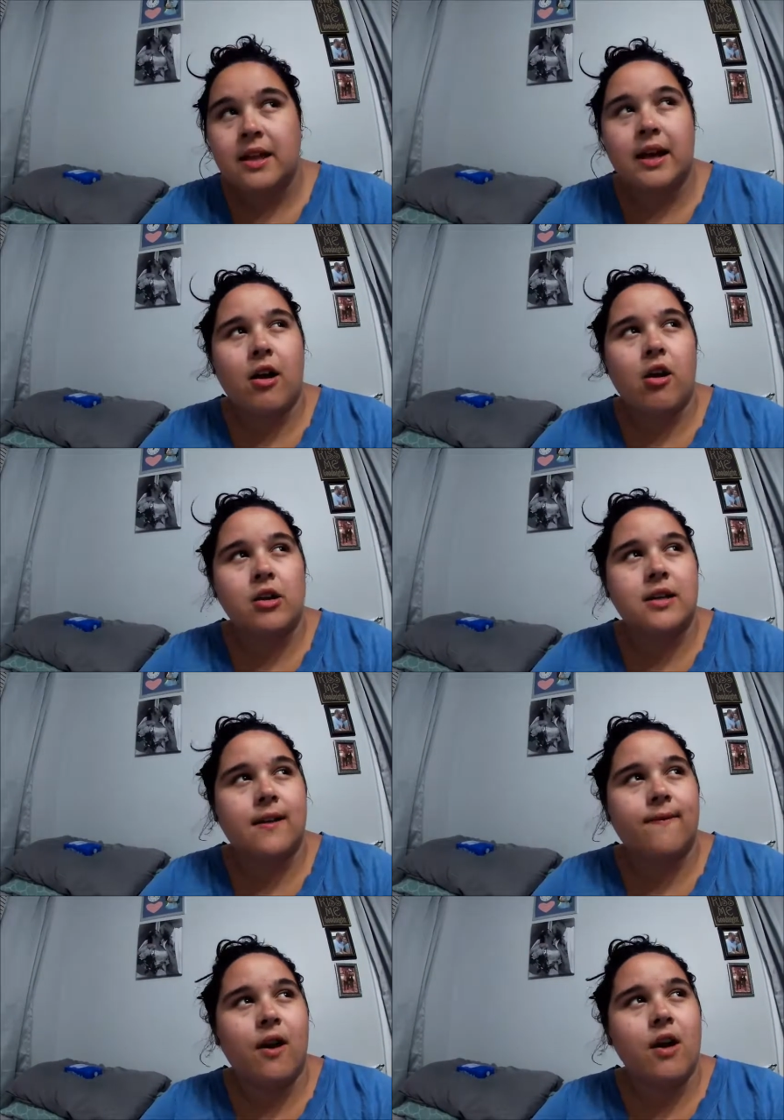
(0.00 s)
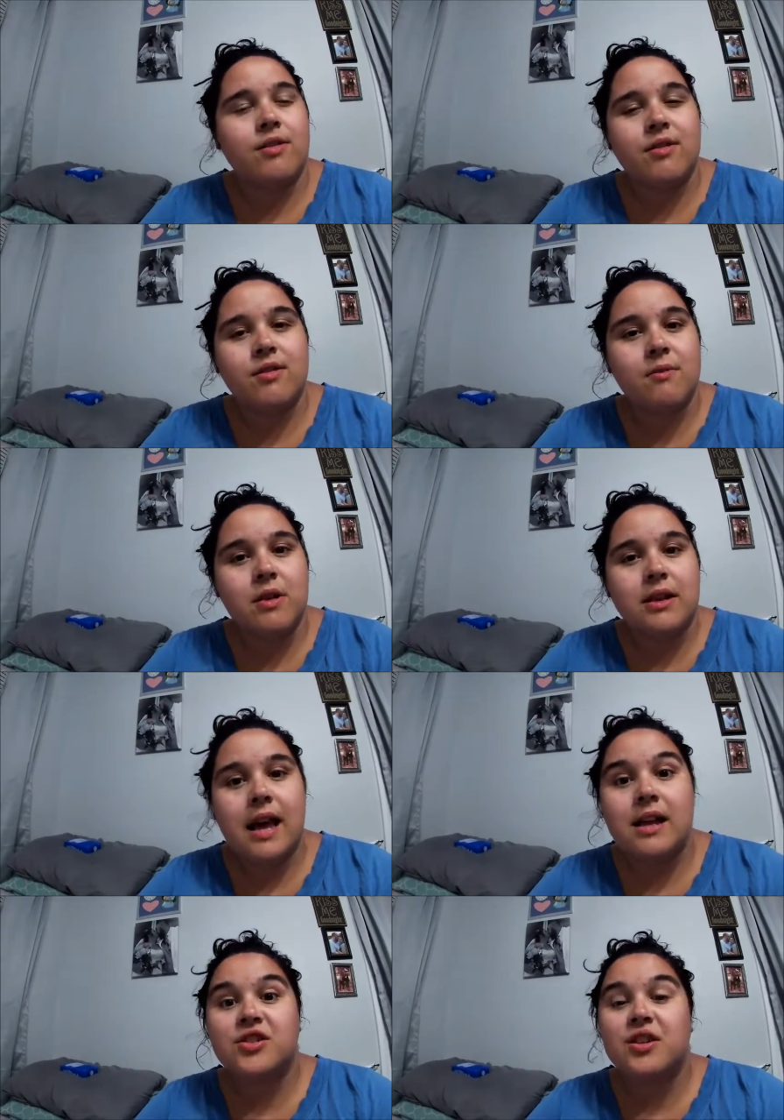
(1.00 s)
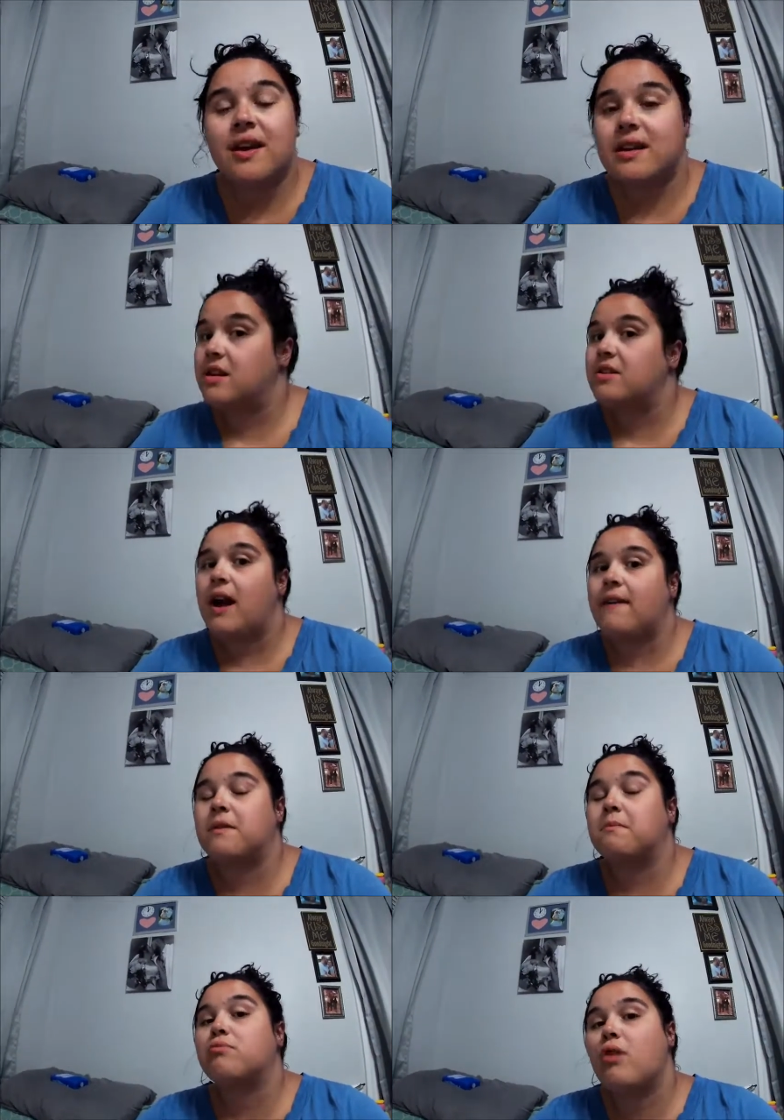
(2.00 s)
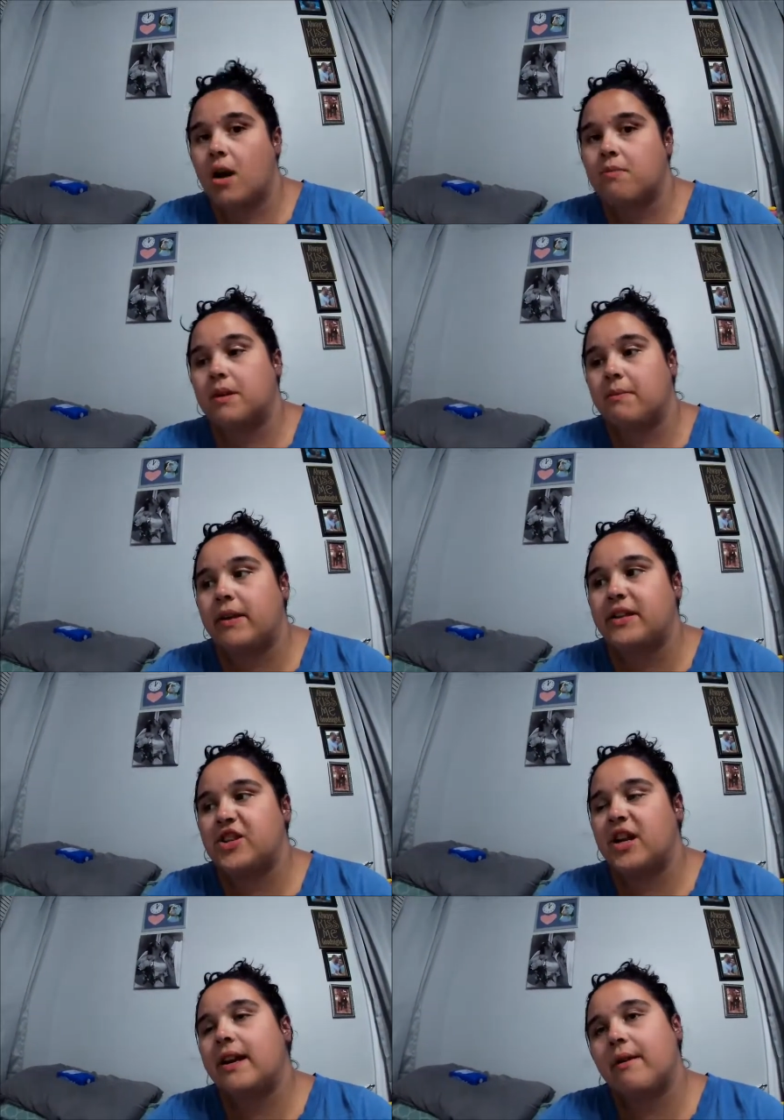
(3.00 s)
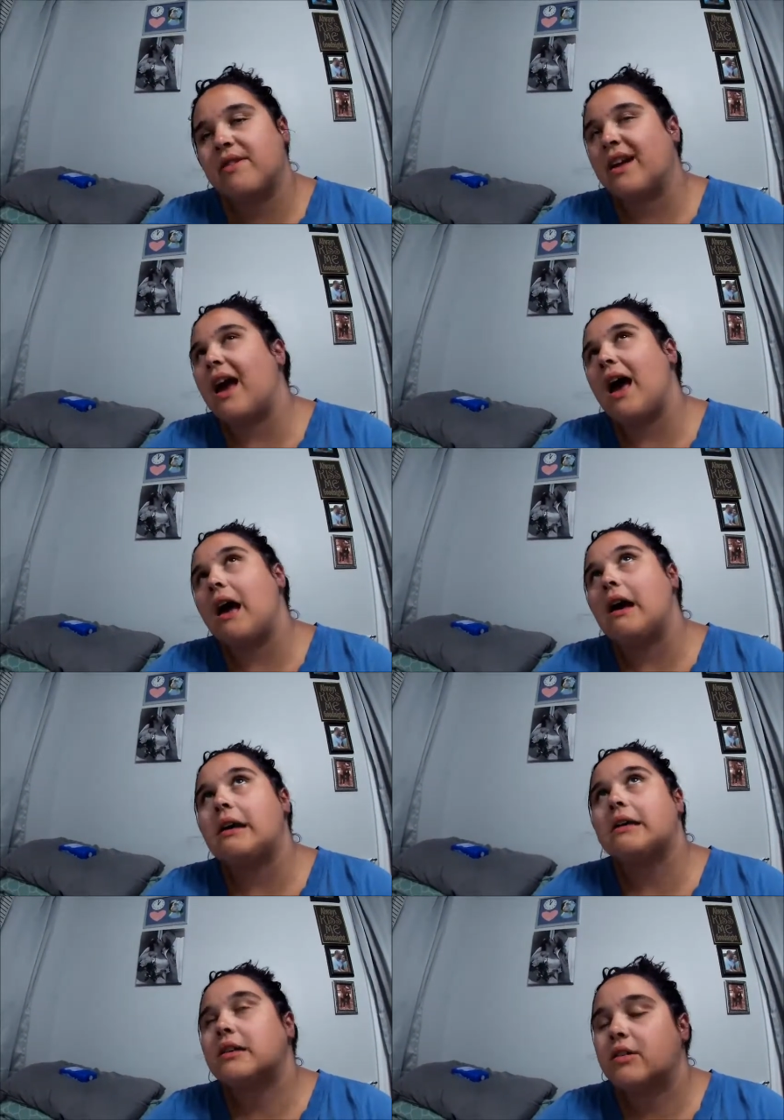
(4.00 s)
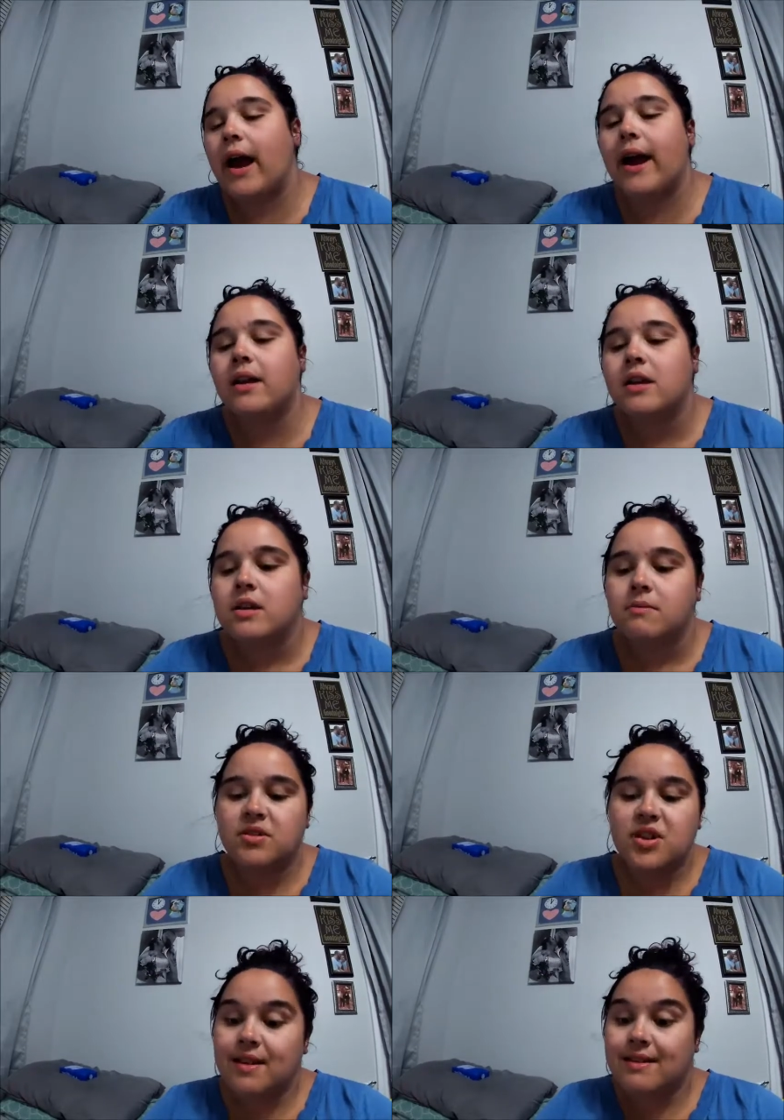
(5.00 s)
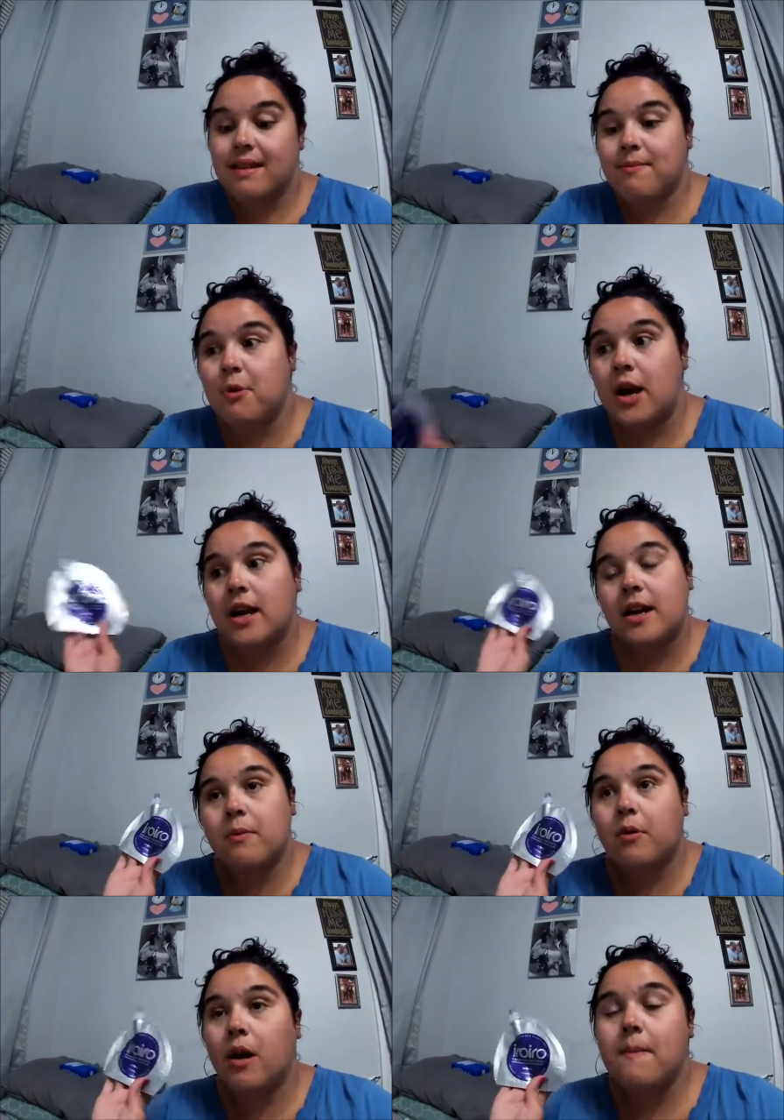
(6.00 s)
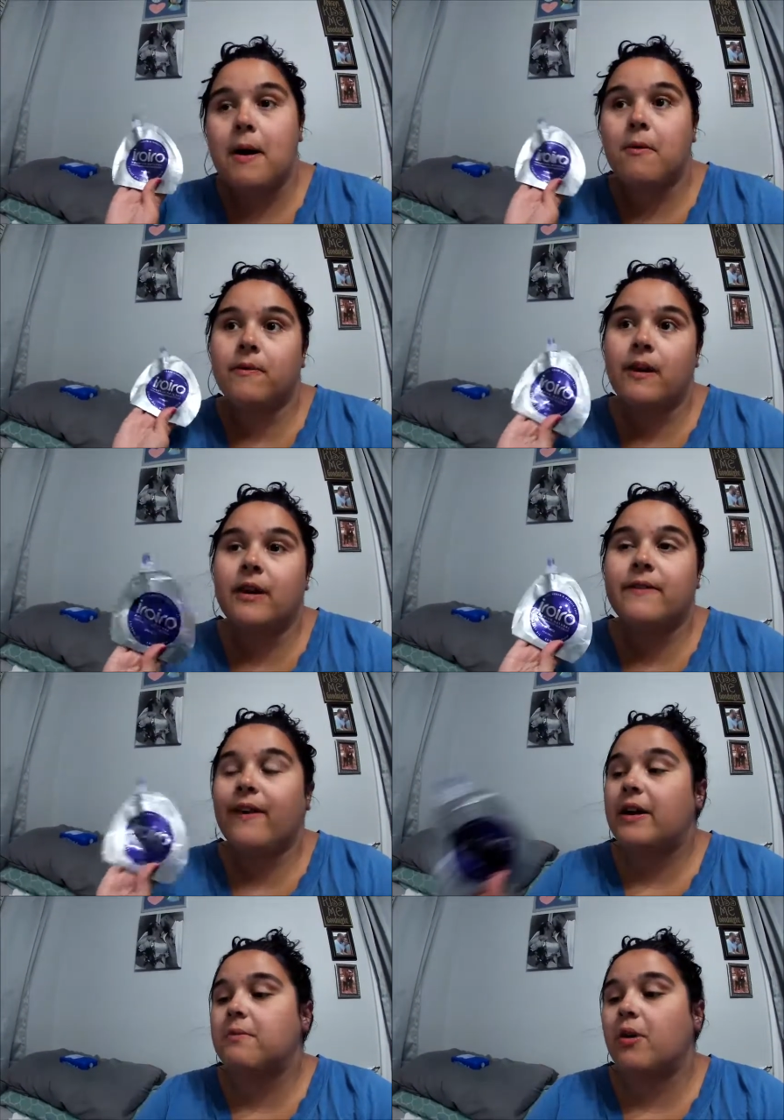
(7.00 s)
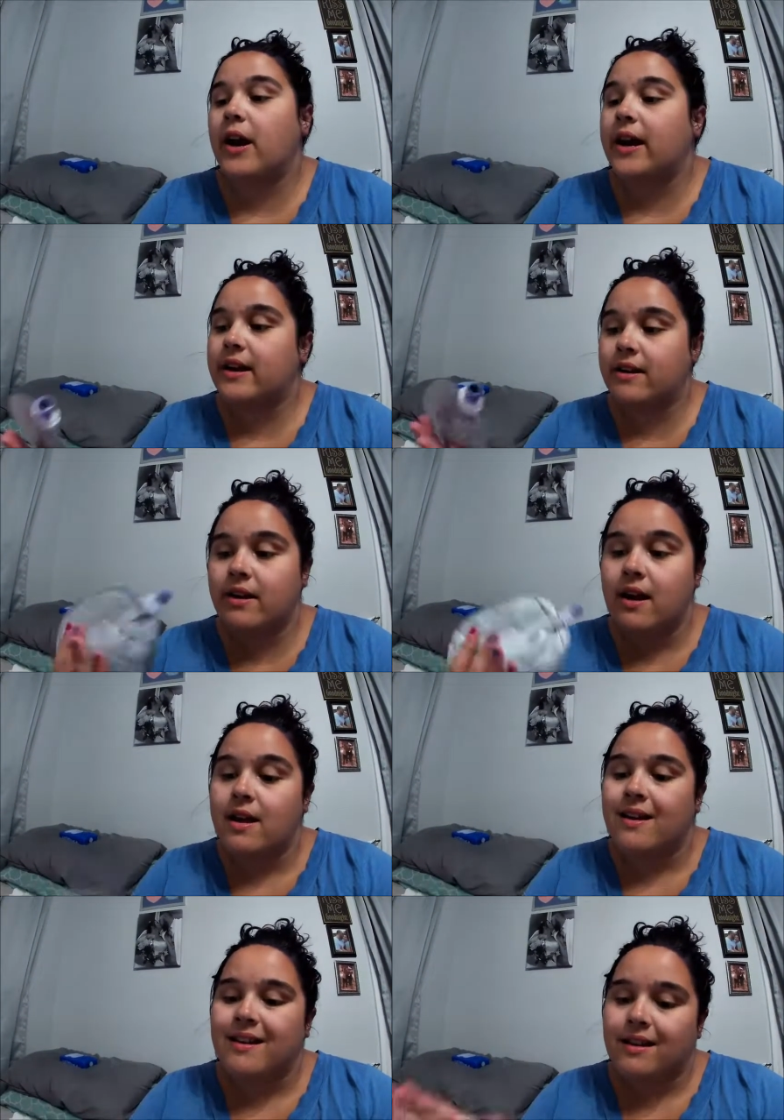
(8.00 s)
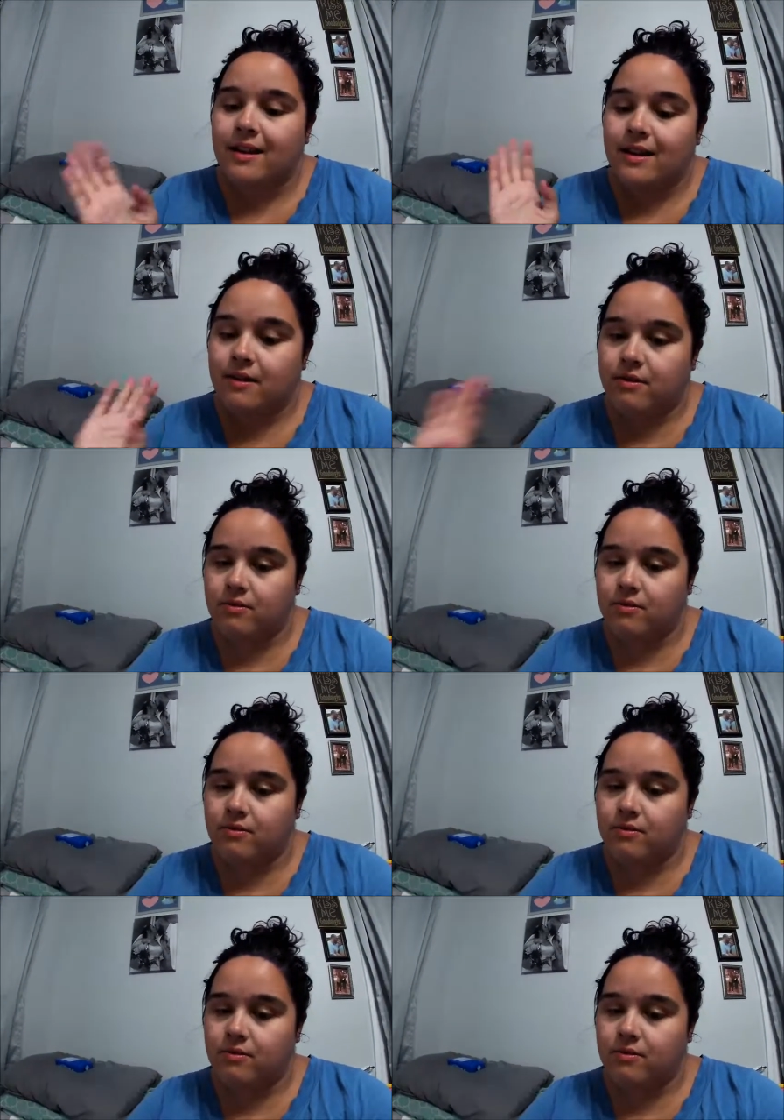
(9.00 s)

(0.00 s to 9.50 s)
like Arctic Fox or something like that. And she said you'd have to probably bleach it. And I was like, oh, okay. But she said this brand, it will come out very, very bright. And yeah.